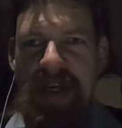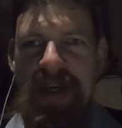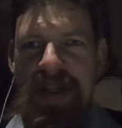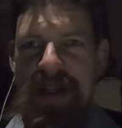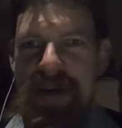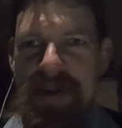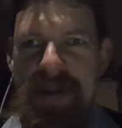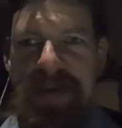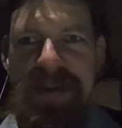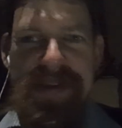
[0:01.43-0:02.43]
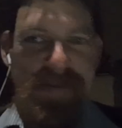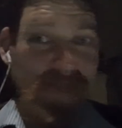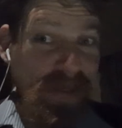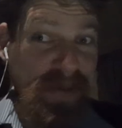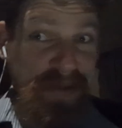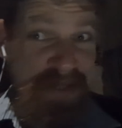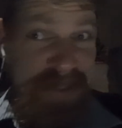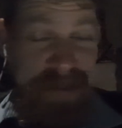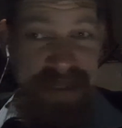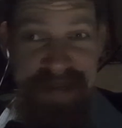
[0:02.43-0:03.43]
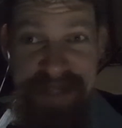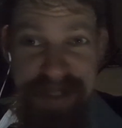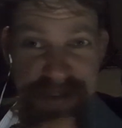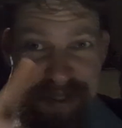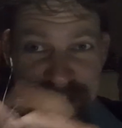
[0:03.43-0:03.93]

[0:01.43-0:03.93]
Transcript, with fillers: Hello and greetings from the yurt. So this video